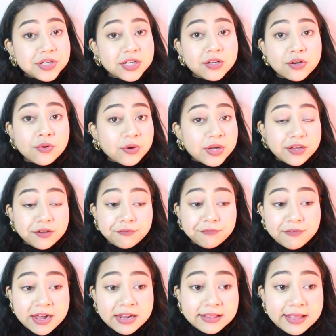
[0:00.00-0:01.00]
You know,
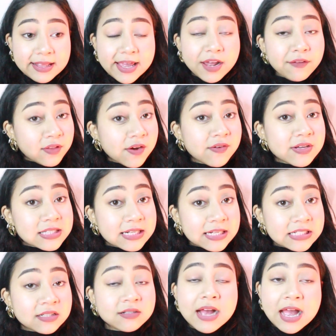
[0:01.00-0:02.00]
if there is
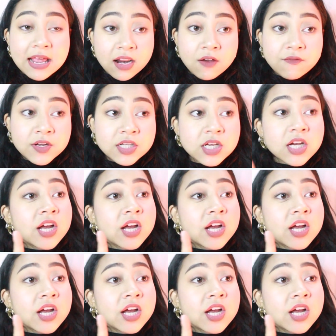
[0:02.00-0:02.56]
glitter, I love it.